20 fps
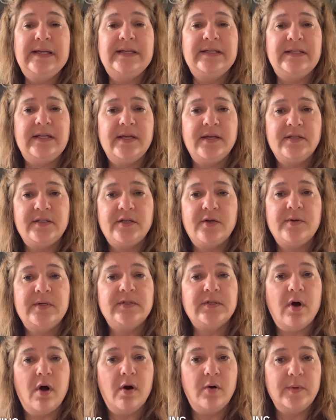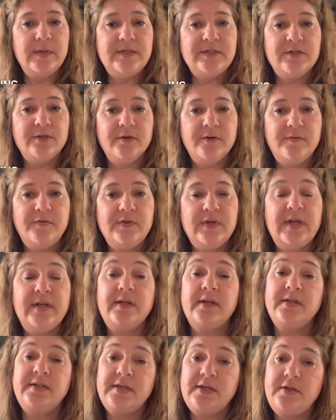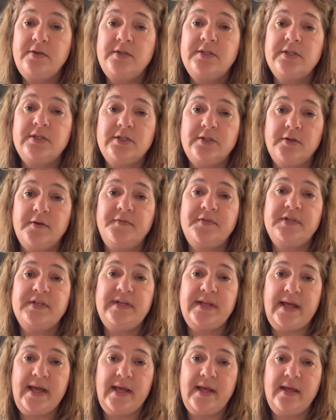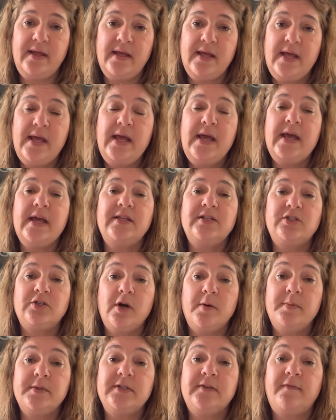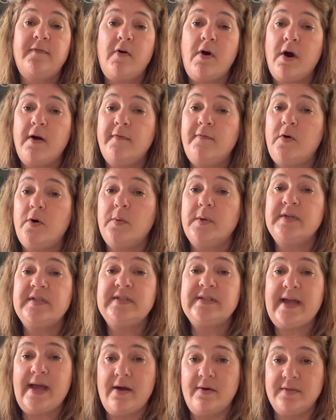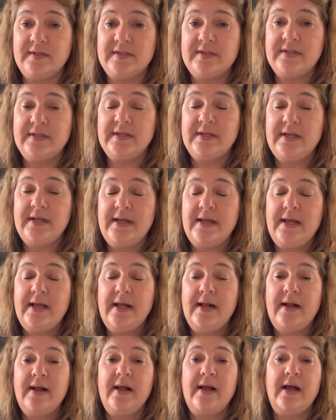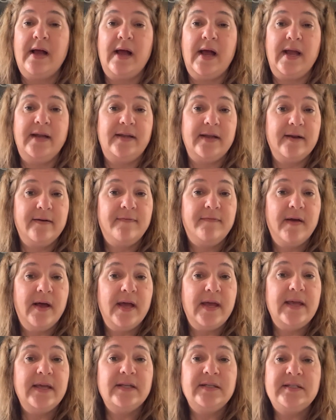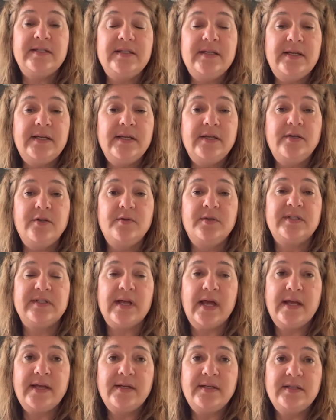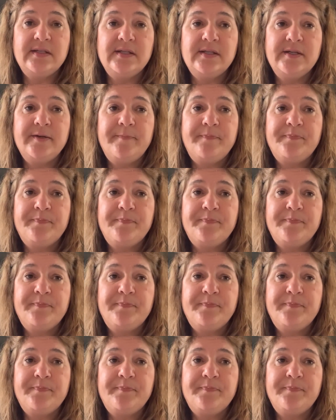DSO has always served and continues to serve today as DARPA's far forward scouts, identifying and seeding new science,